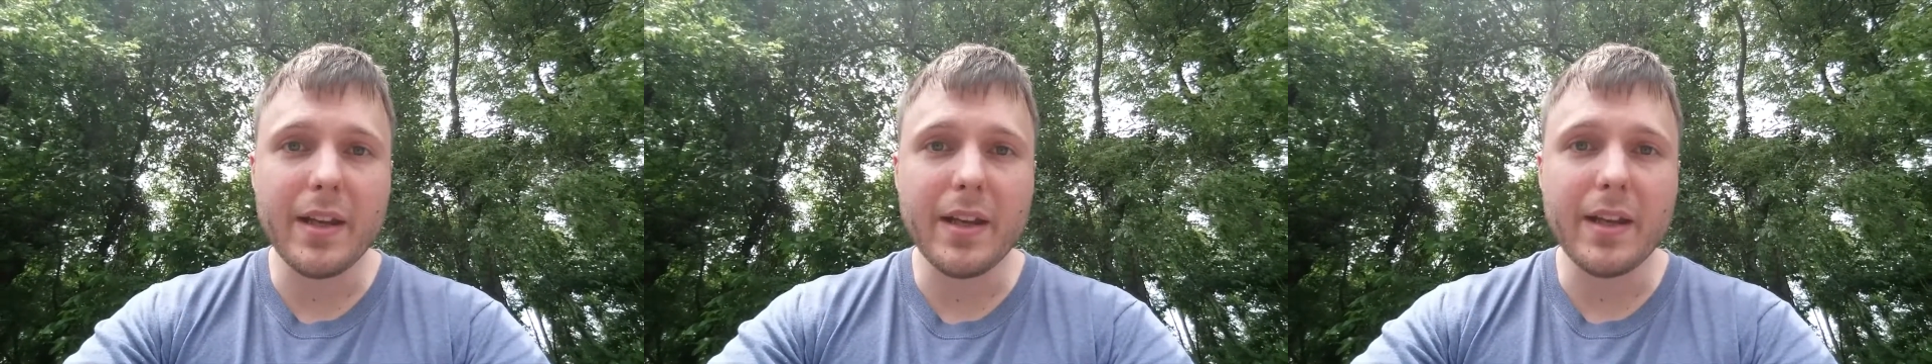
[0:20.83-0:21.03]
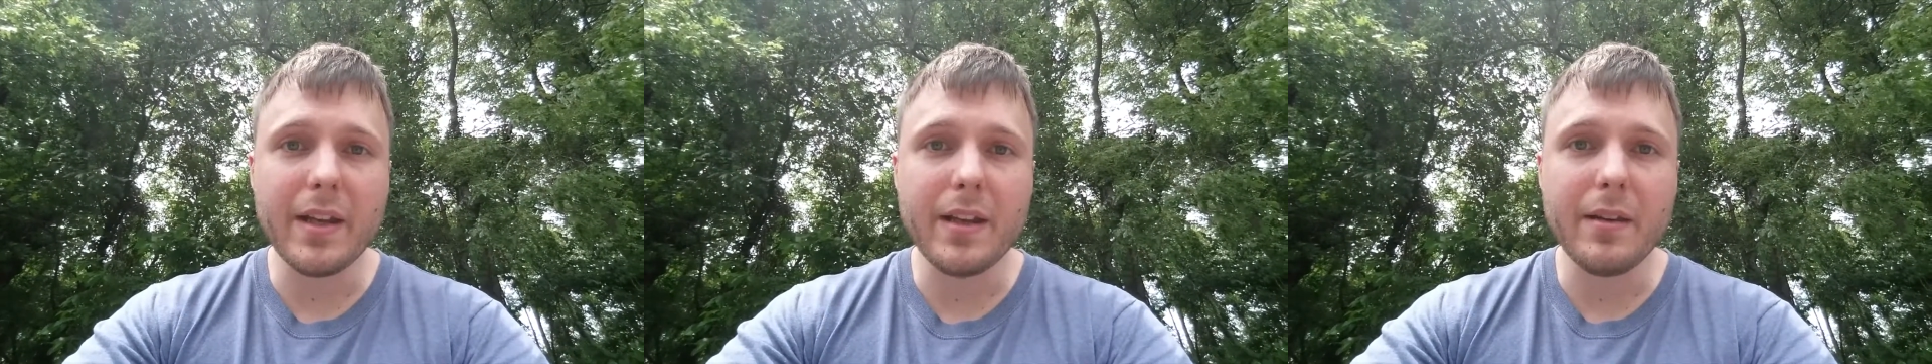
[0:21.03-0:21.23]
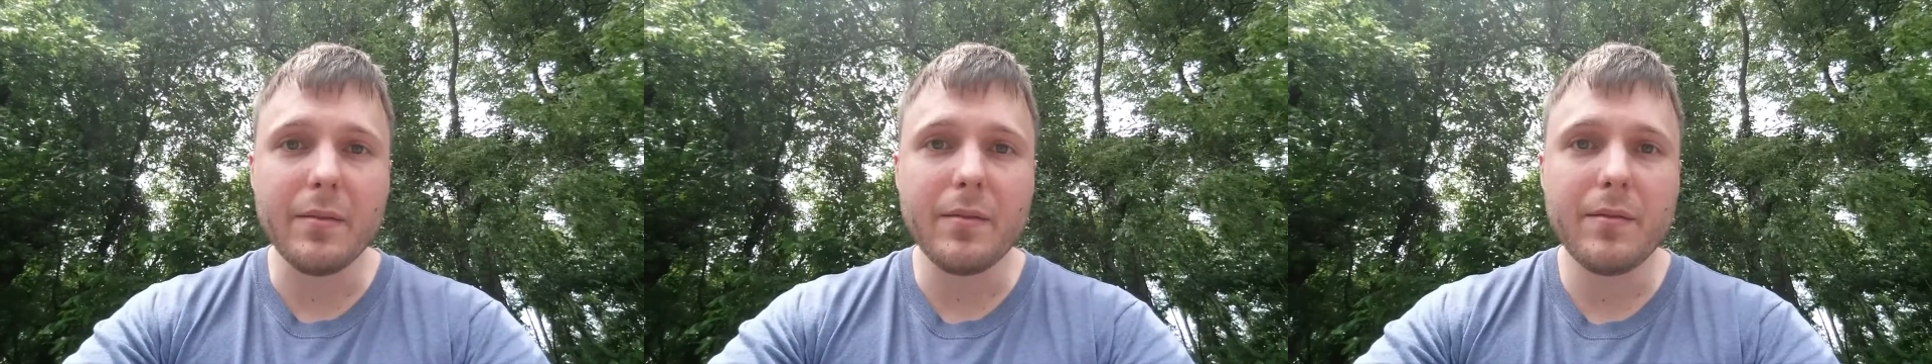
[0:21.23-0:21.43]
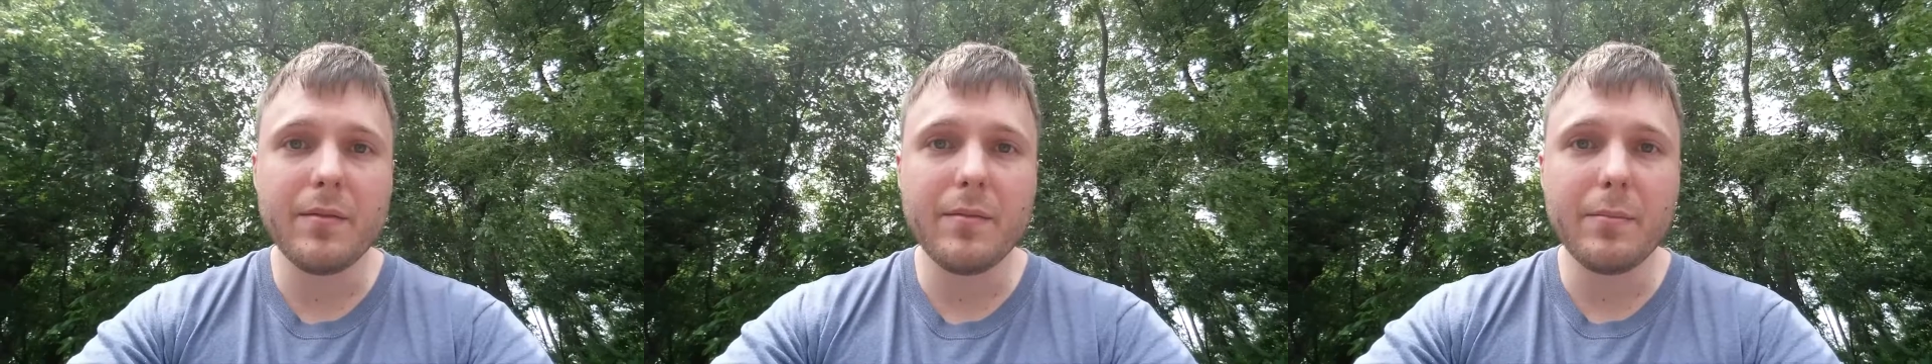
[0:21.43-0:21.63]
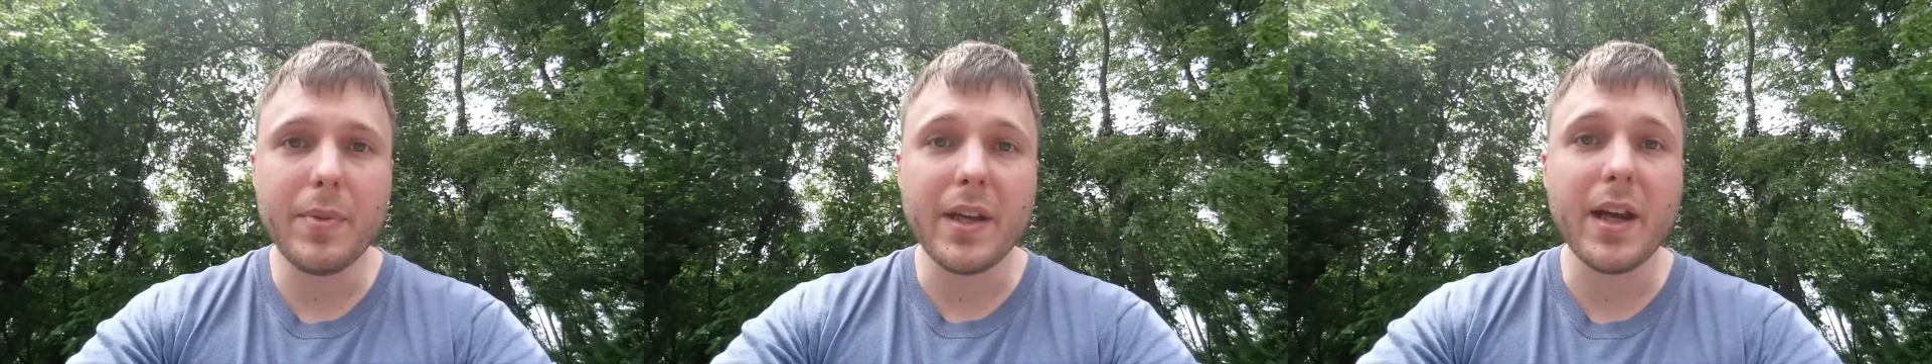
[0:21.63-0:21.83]
in
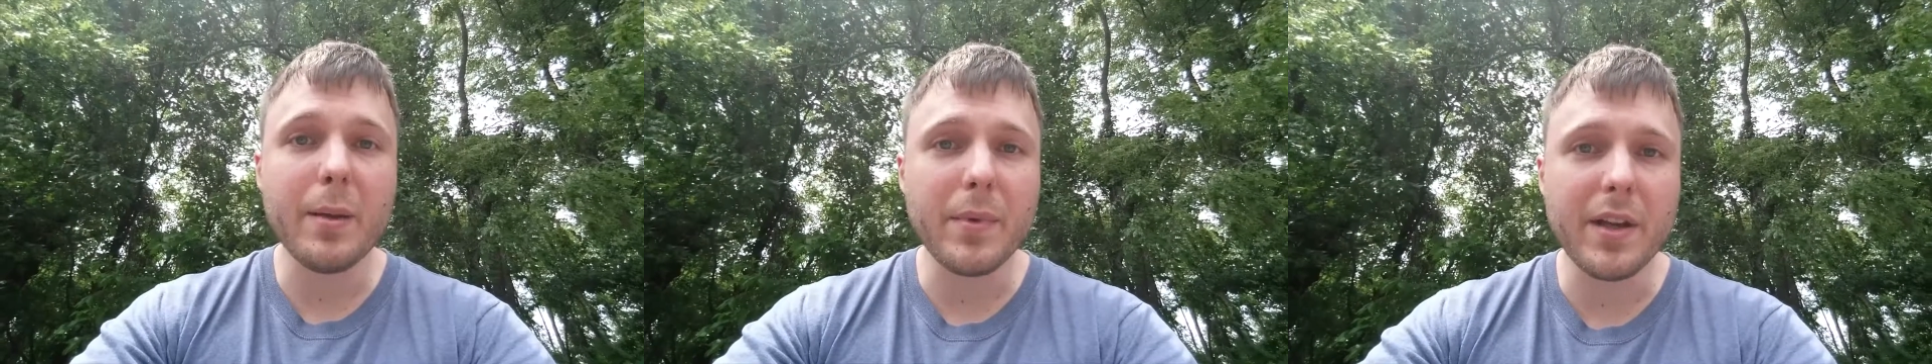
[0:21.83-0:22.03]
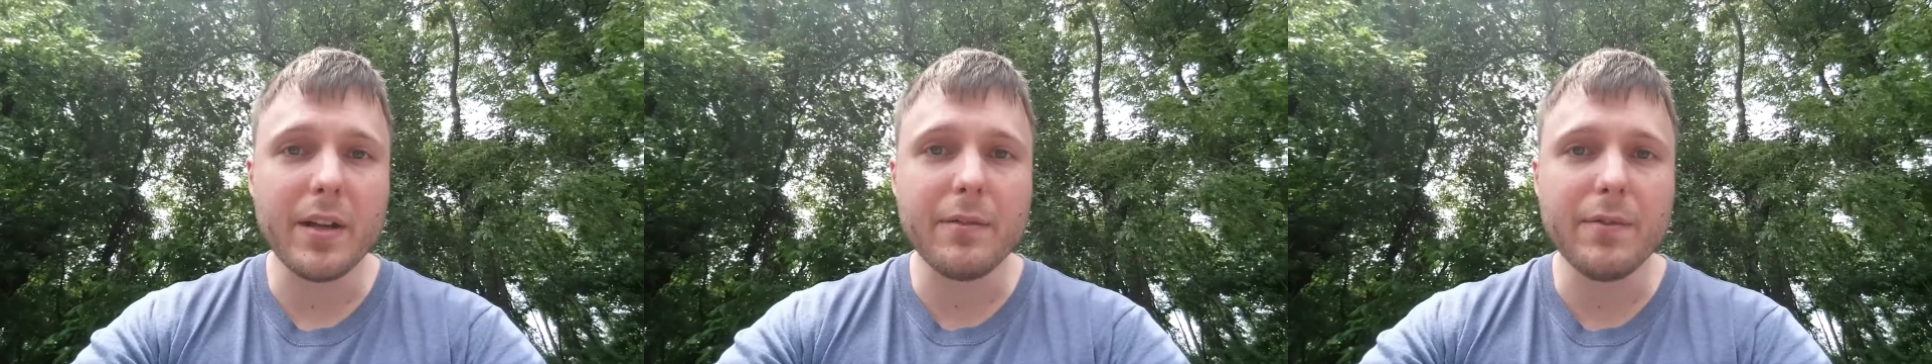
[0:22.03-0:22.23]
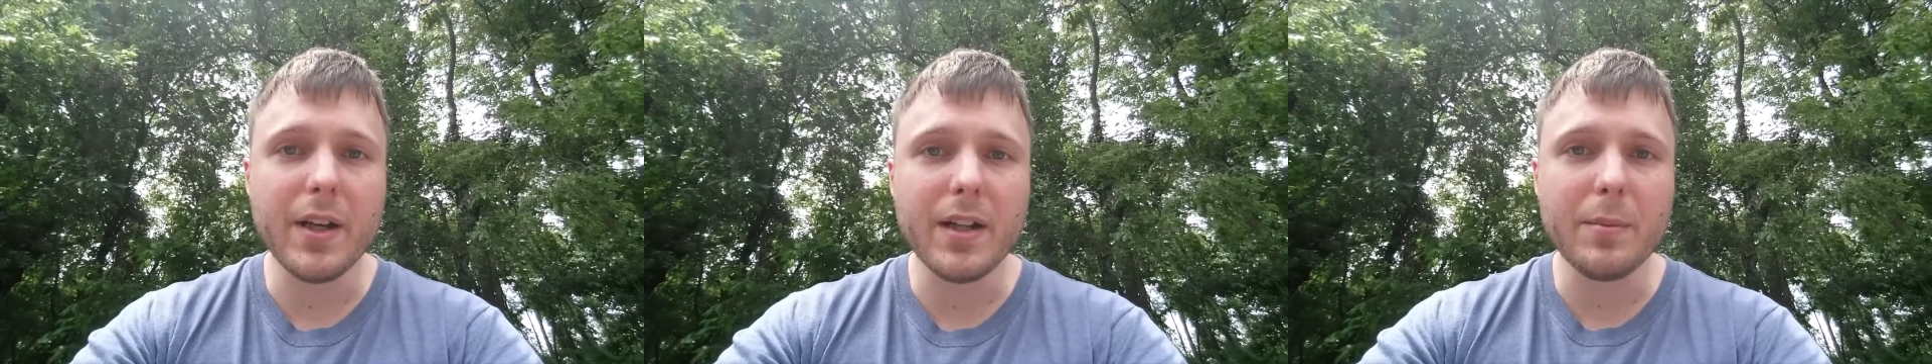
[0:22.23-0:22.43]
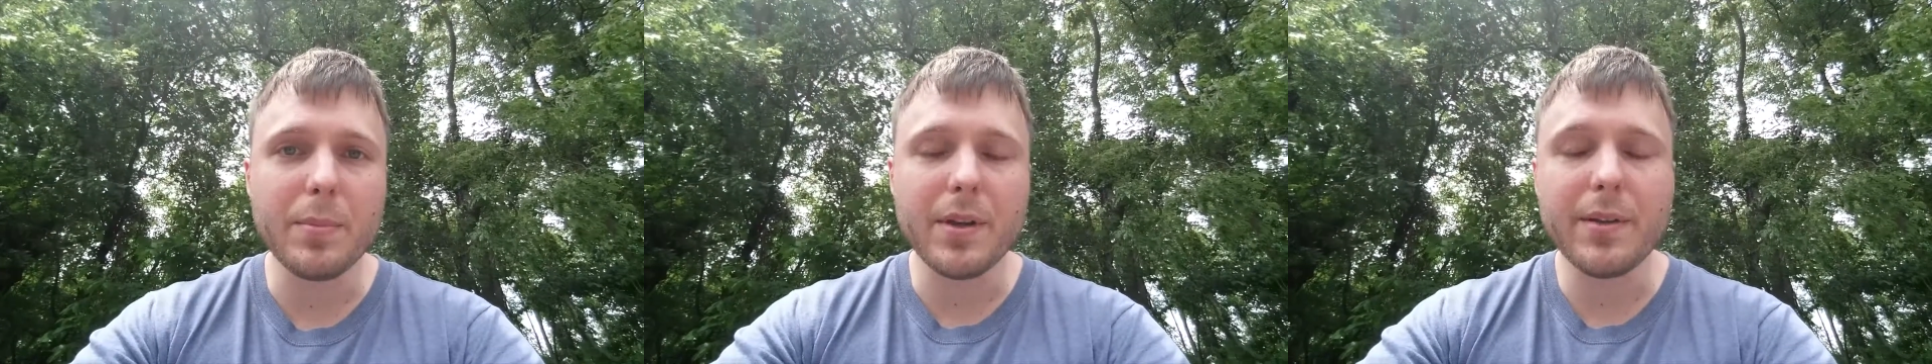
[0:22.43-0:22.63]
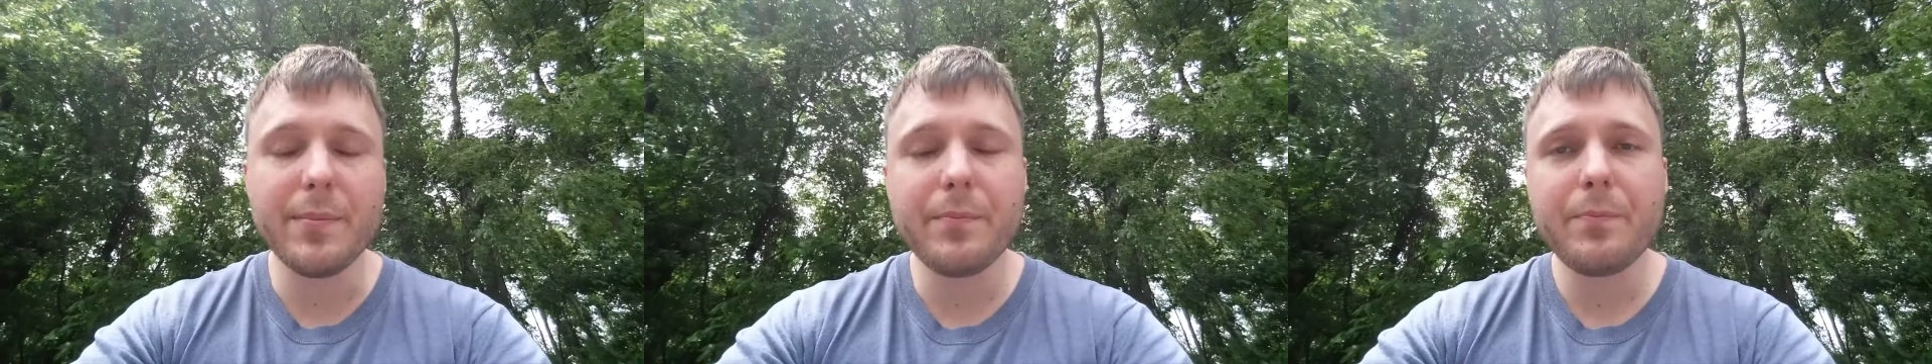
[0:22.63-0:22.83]
becoming a
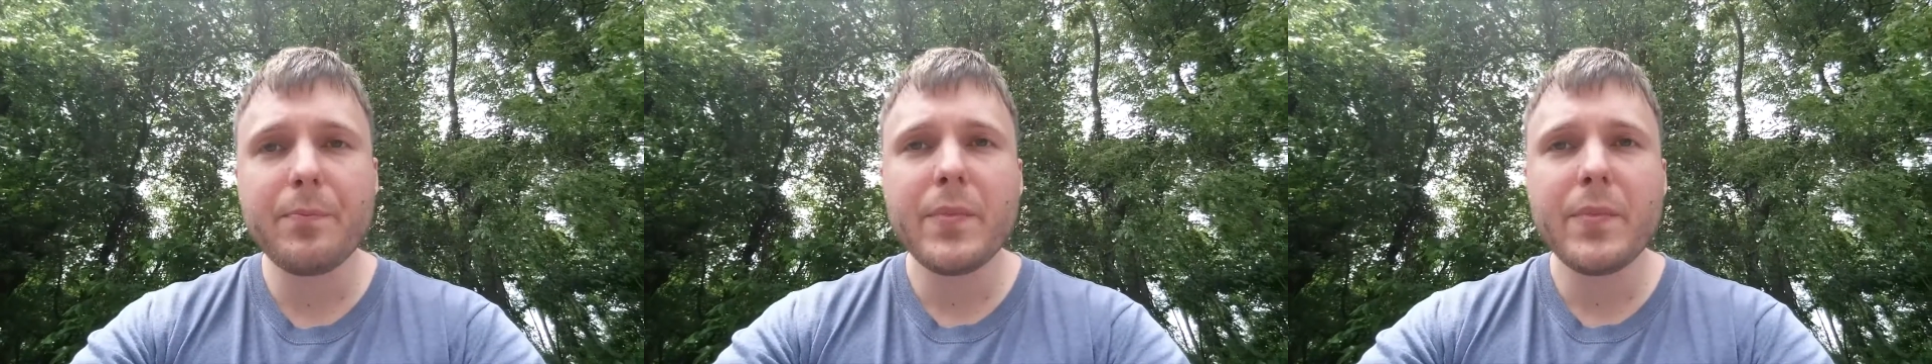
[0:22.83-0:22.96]
developer.